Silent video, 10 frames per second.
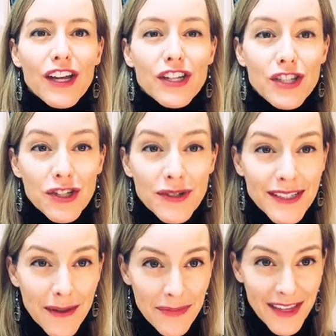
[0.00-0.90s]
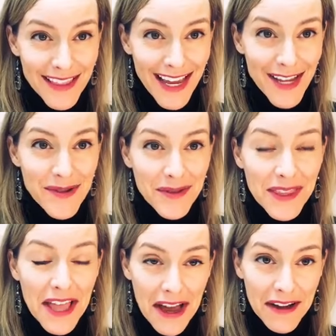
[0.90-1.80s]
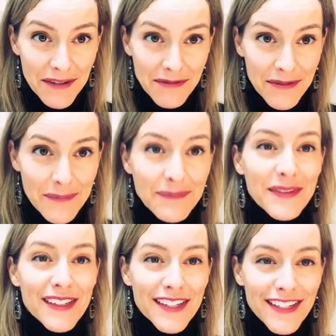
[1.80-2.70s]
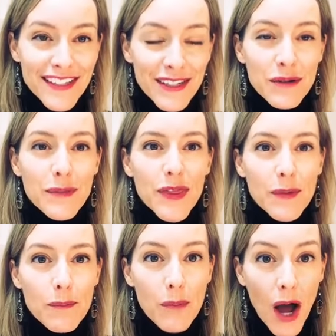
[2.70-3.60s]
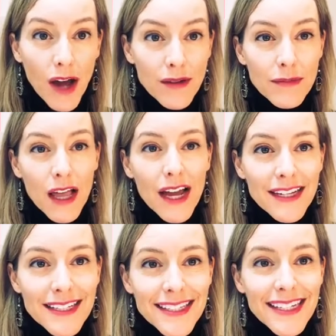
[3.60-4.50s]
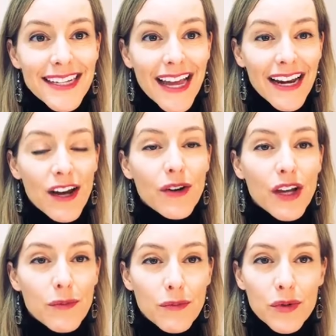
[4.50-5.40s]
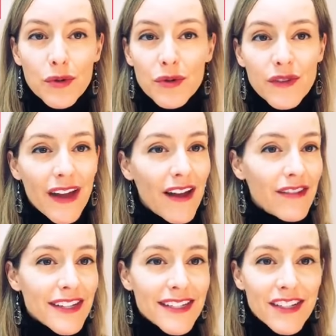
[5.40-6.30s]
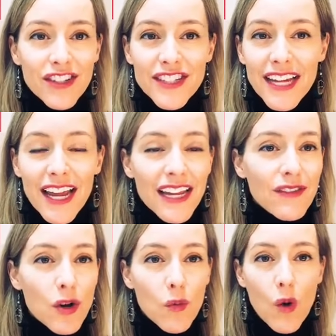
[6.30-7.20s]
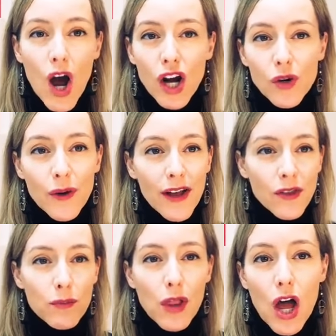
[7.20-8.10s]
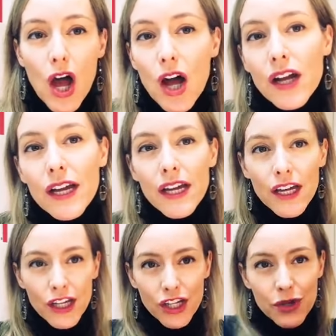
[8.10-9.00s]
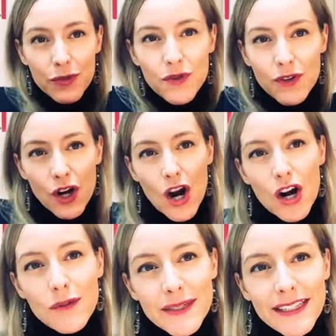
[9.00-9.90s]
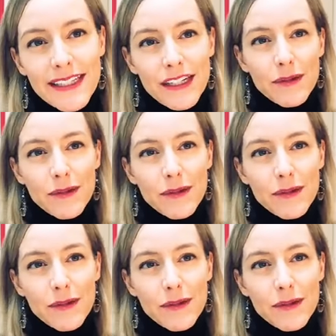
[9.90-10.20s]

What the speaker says: Do something that you love to do, but the bottom line is to get out and move every single day. Even a walk around the block, move your arms a little